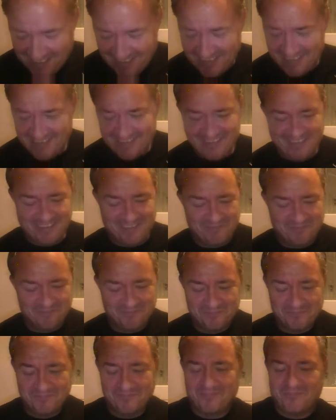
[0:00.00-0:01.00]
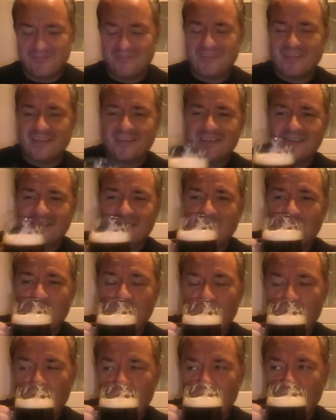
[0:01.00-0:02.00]

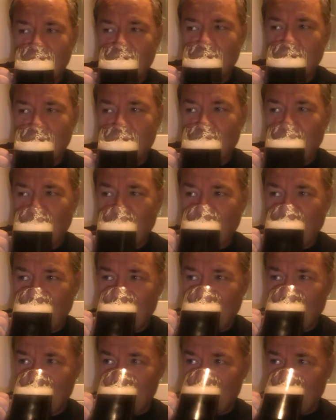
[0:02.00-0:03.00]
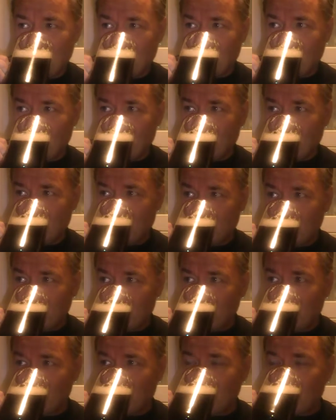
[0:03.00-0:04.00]

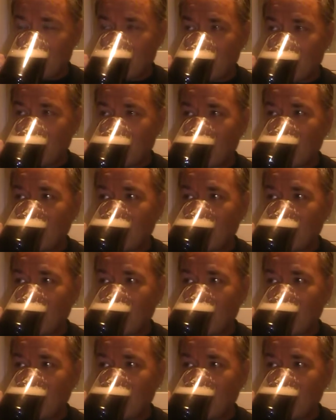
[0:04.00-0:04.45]
[no speech]